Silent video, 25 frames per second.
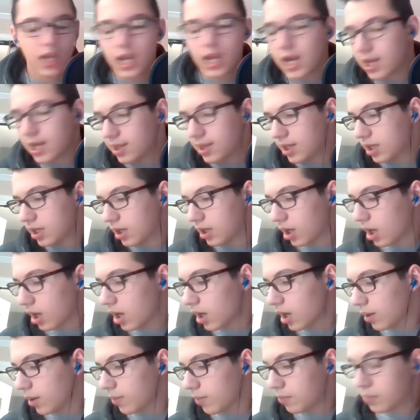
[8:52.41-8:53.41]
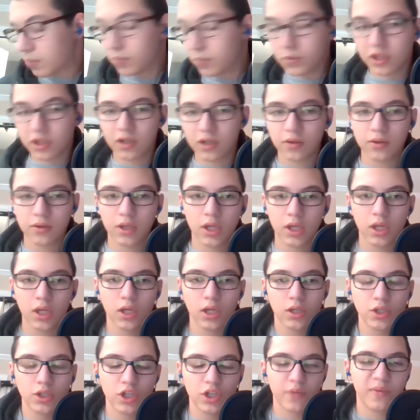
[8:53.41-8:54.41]
And then um, you know
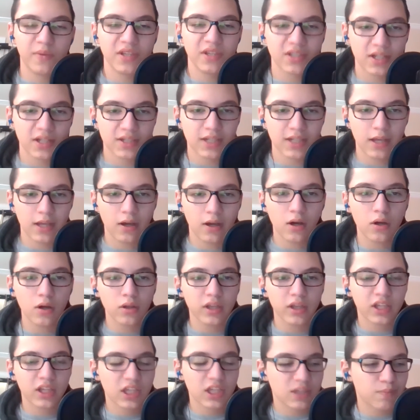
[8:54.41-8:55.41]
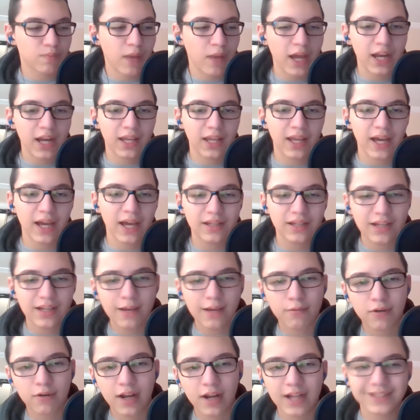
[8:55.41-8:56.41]
the GOP is going to say, "Oh, look this Biden guy. The
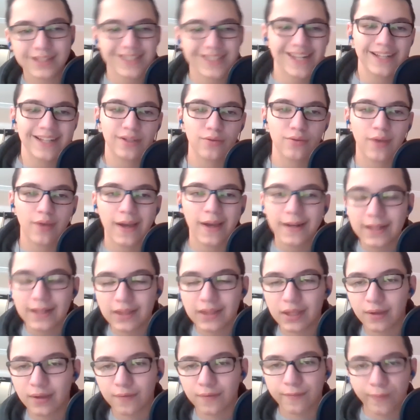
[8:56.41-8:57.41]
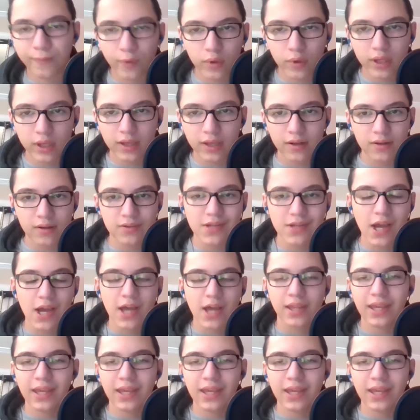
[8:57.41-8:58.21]
Democrats they didn't do anything in four years.